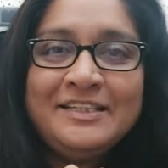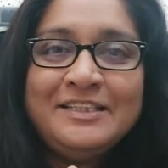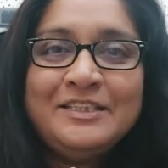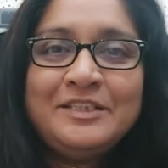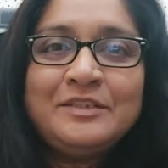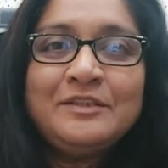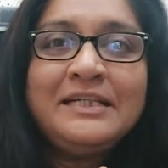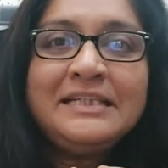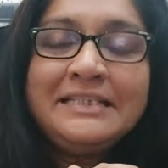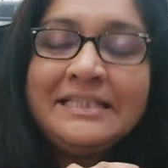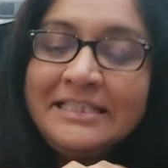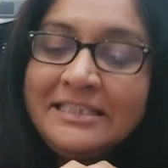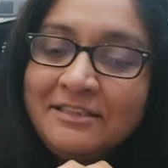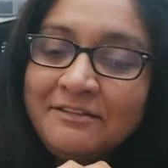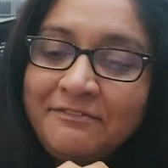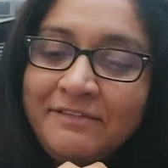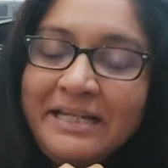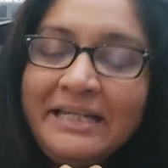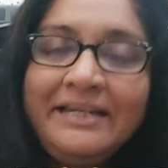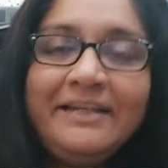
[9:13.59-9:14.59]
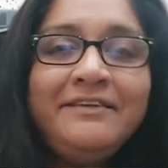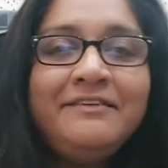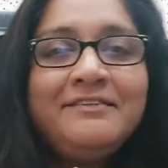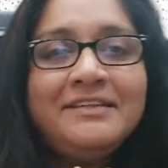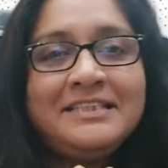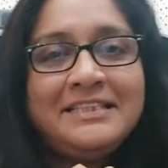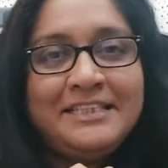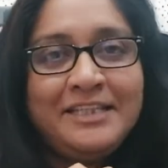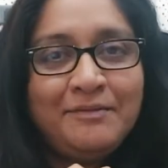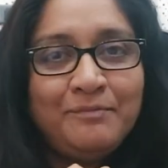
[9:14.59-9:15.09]
So it's a very
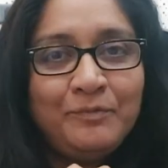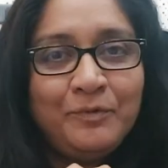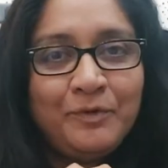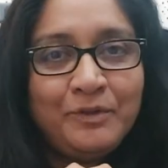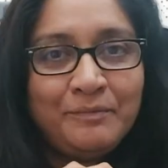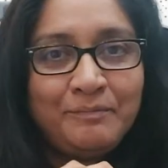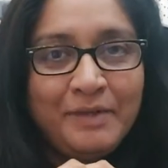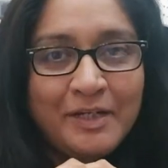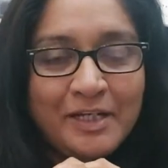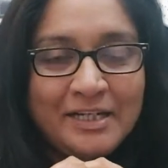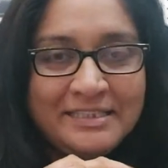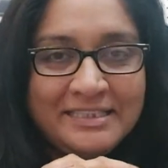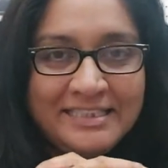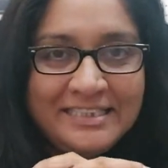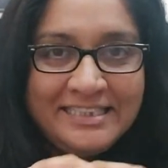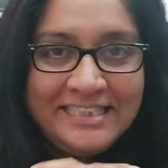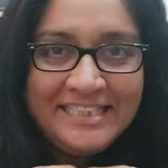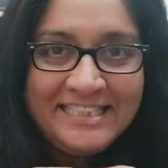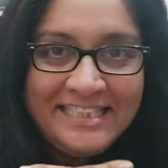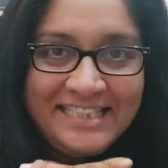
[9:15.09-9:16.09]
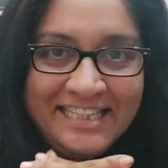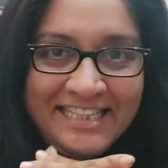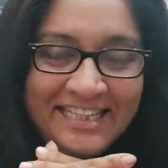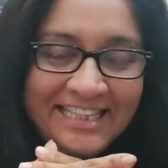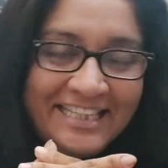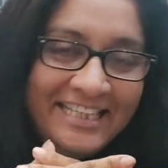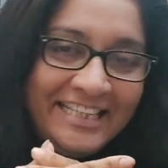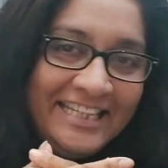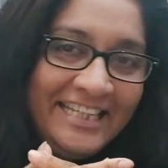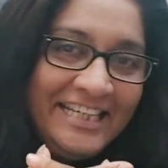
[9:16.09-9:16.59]
interesting book, because
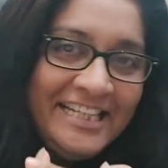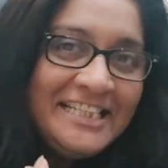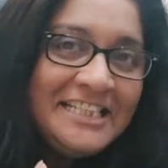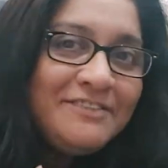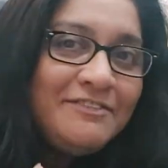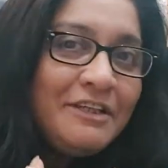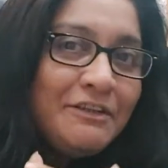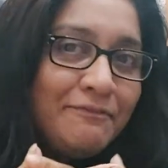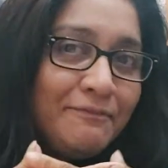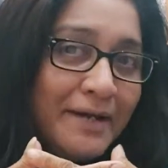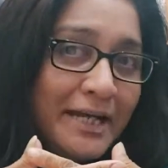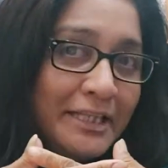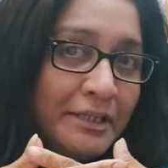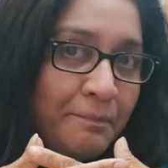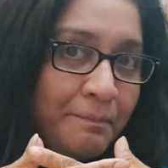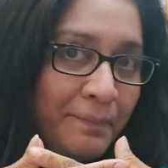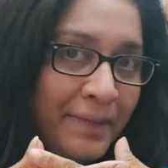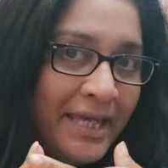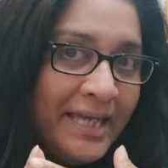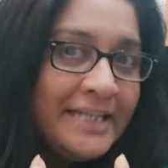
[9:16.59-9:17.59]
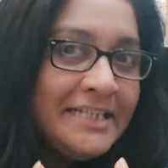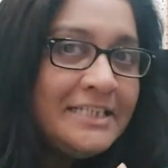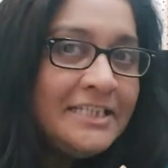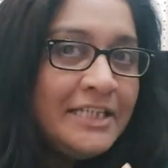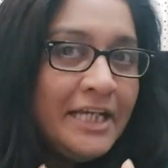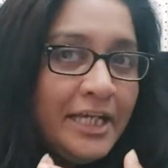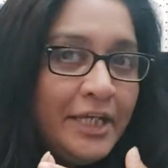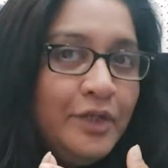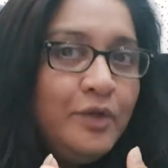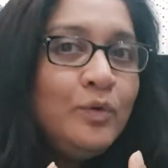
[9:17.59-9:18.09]
it deals with what
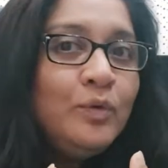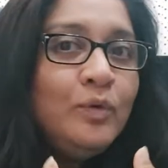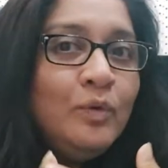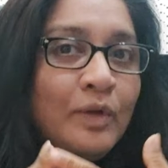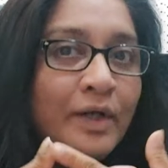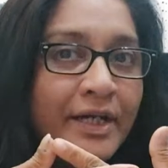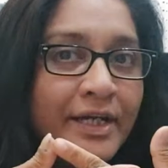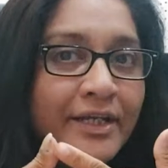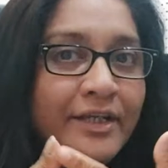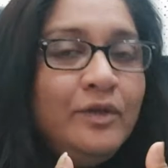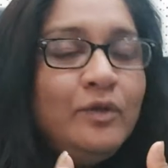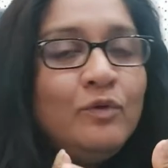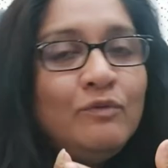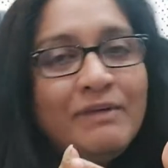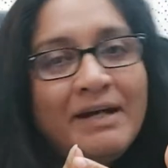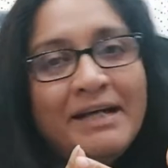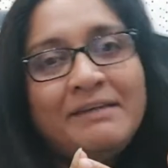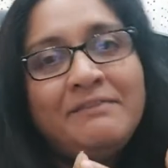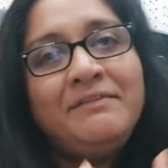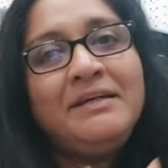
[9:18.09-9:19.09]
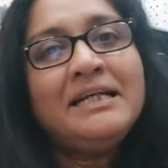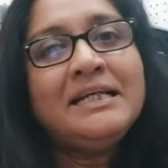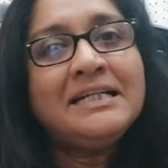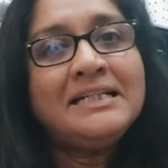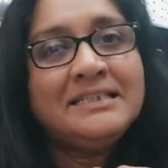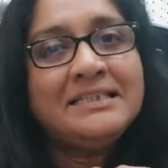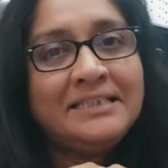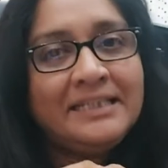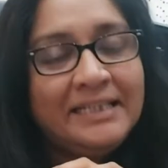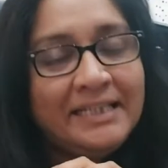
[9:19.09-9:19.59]
makes you you, what we
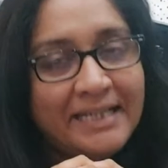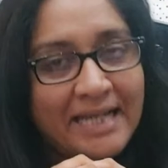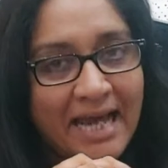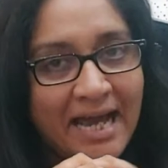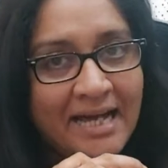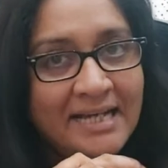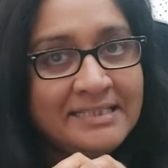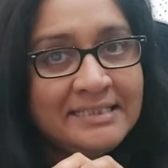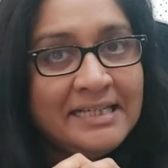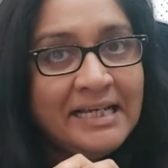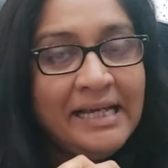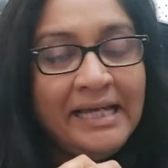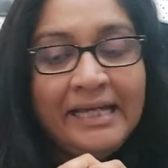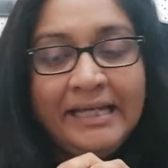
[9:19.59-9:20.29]
considered us.